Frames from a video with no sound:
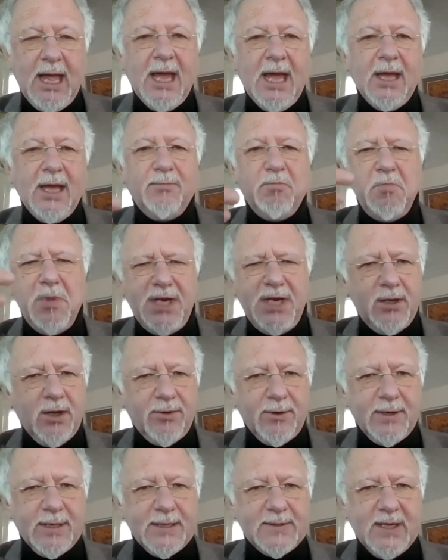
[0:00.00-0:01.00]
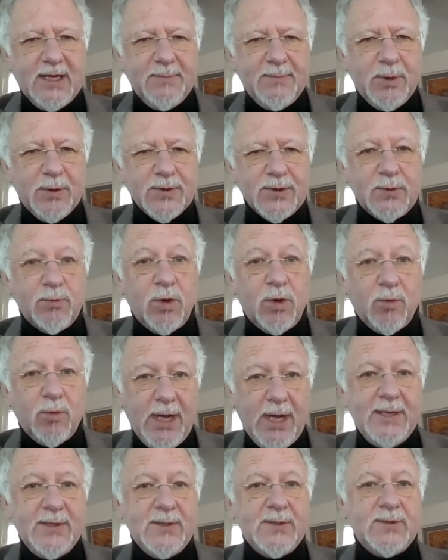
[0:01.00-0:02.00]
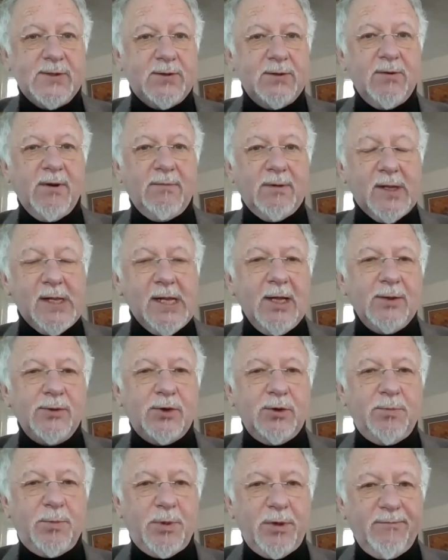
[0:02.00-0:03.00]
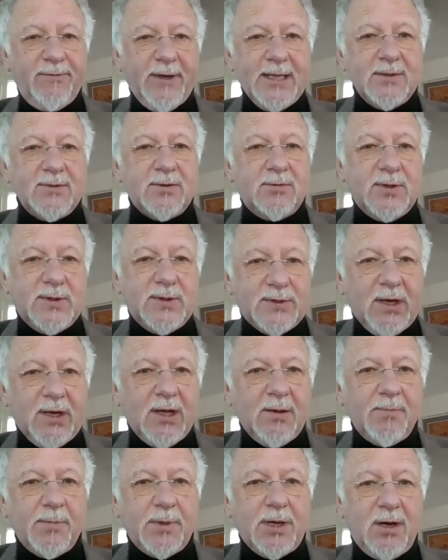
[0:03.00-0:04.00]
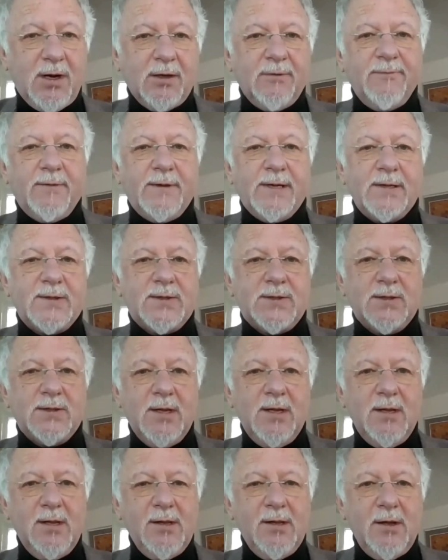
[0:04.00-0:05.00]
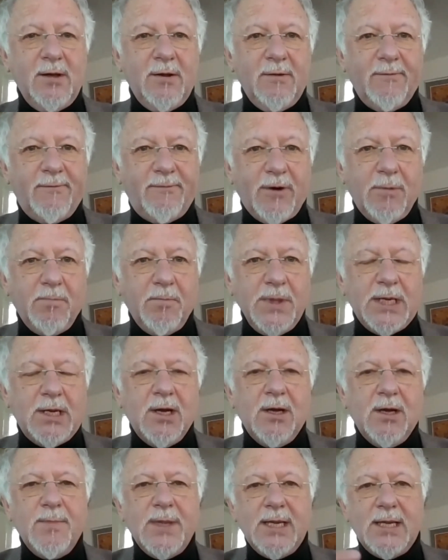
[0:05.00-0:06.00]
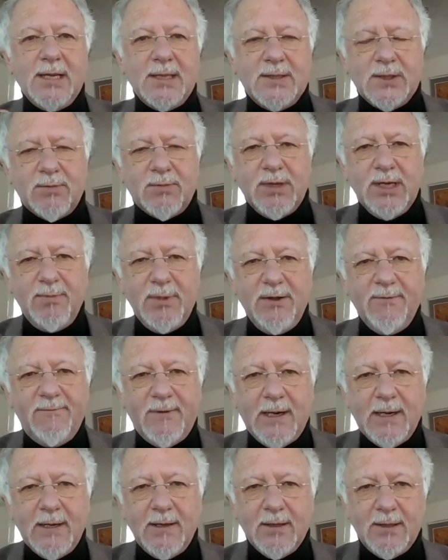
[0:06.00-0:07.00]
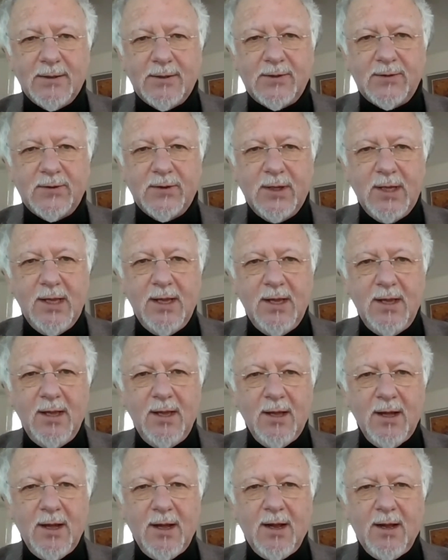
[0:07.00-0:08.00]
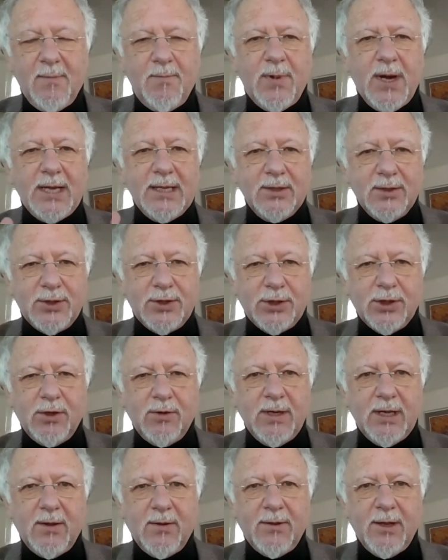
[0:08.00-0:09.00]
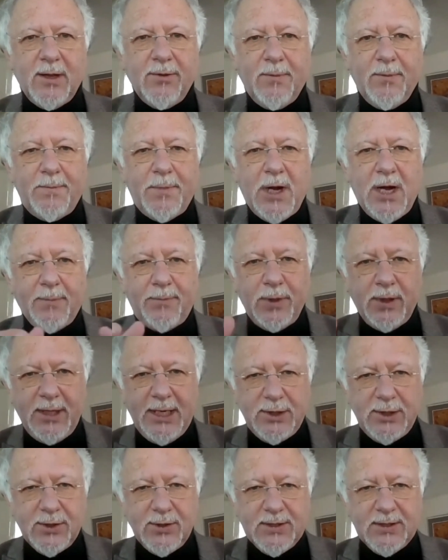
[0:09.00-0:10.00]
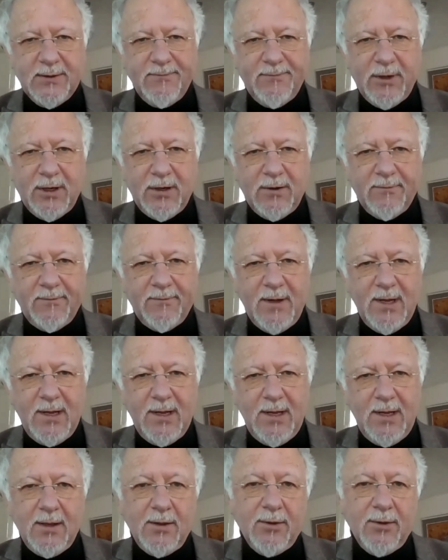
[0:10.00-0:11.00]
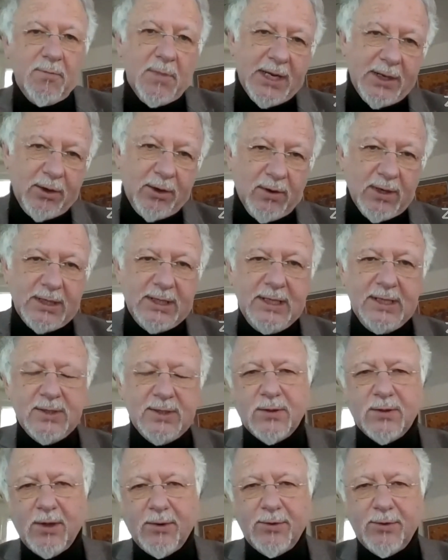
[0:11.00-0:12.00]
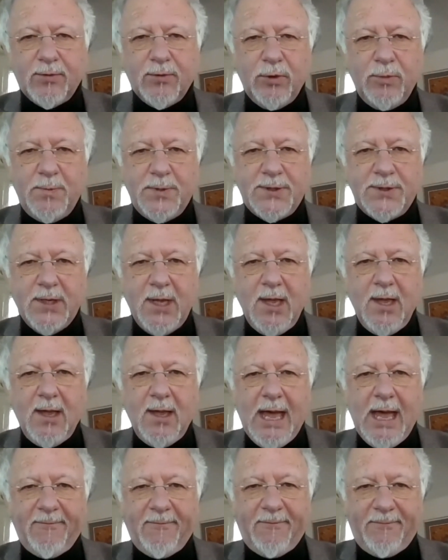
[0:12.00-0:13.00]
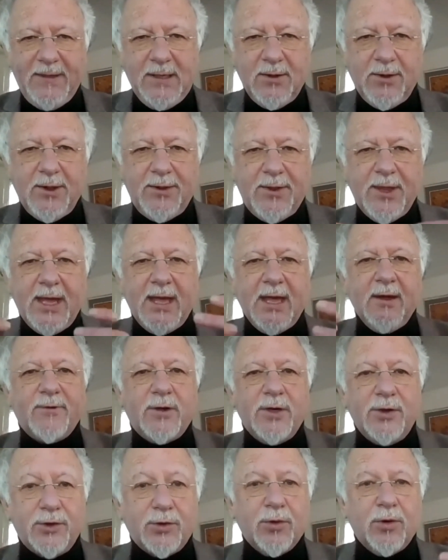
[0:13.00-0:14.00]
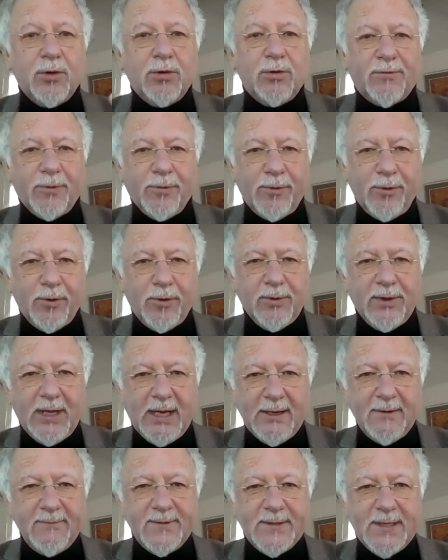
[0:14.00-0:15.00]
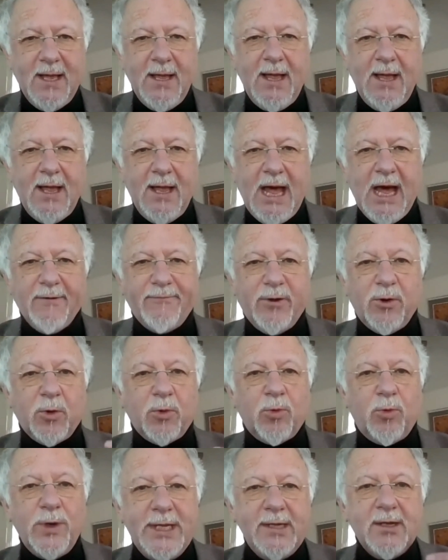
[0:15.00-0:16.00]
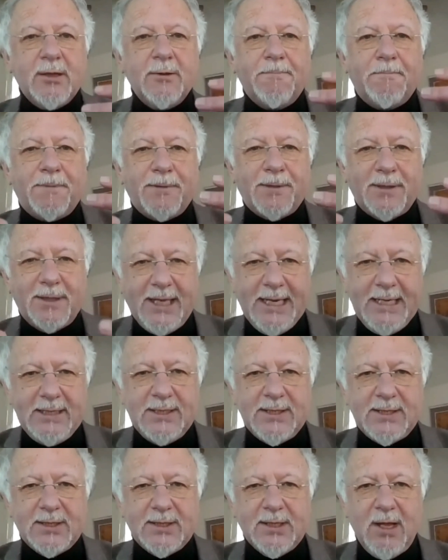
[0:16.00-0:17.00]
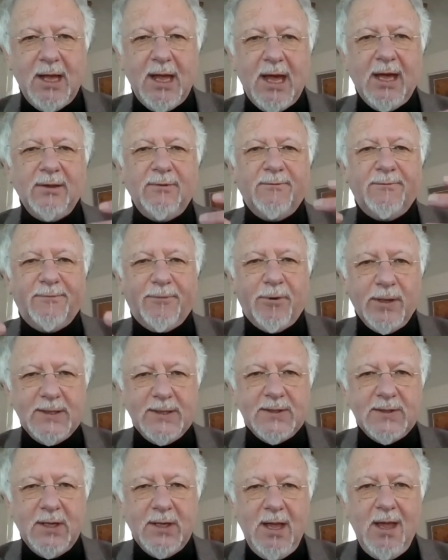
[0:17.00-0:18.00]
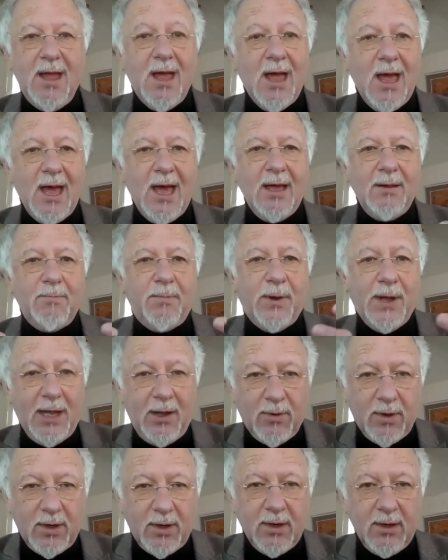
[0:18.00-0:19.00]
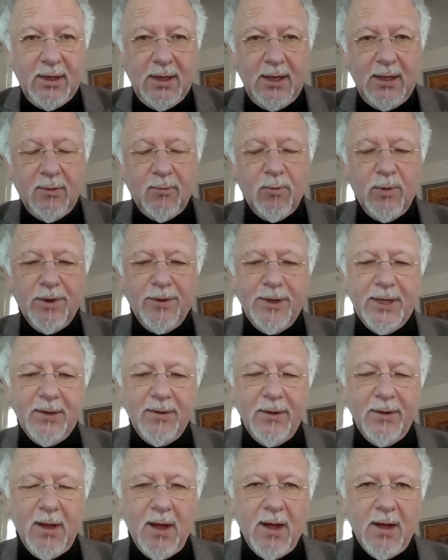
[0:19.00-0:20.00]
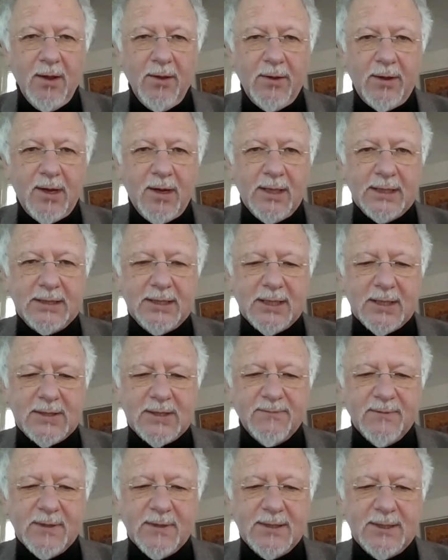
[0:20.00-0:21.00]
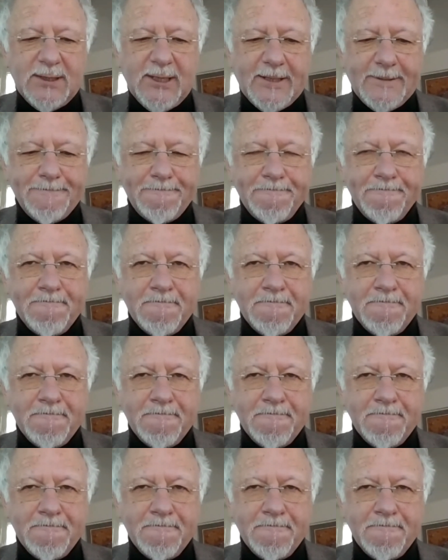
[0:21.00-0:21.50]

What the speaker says: and many other examples were ways to prevent, to stop conflicts from becoming extremely violent by ensuring that the populations involved, the minorities or other groups, feel that they have control over their own lives, have a real place and voice and power within the context of the state.